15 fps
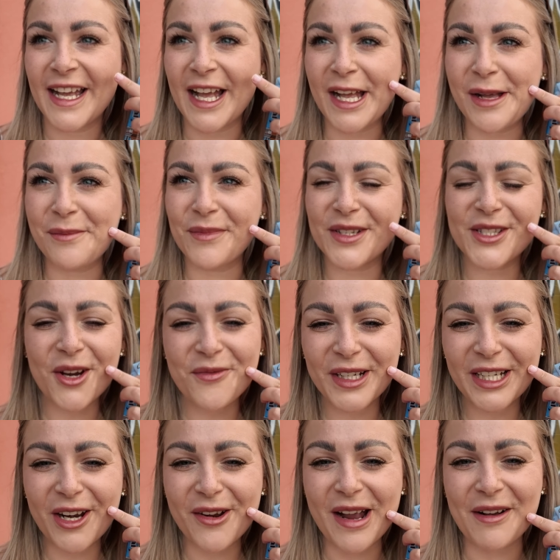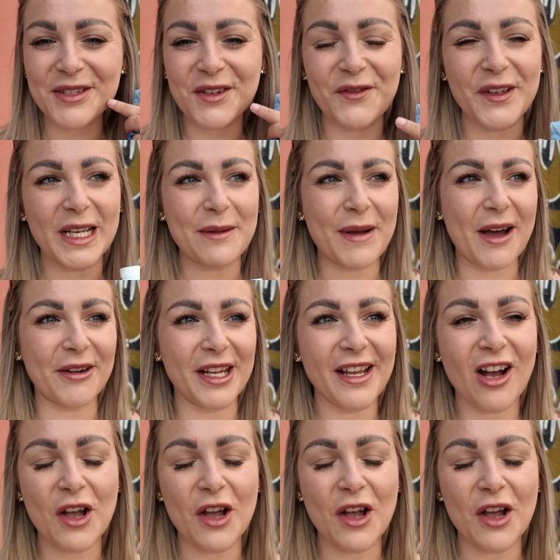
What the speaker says: Don't really know how to feel about it.